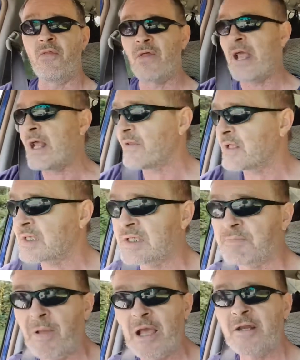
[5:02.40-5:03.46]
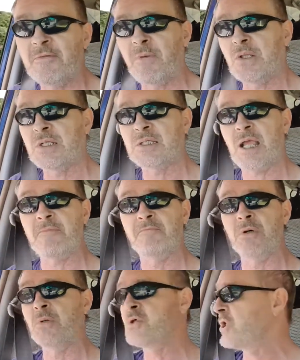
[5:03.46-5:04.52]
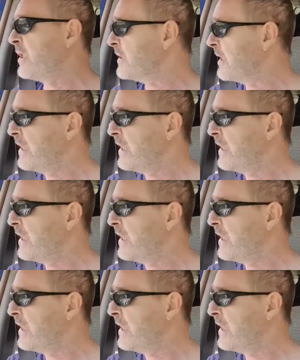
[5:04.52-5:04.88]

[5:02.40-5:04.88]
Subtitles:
They are bound by the same bullshit.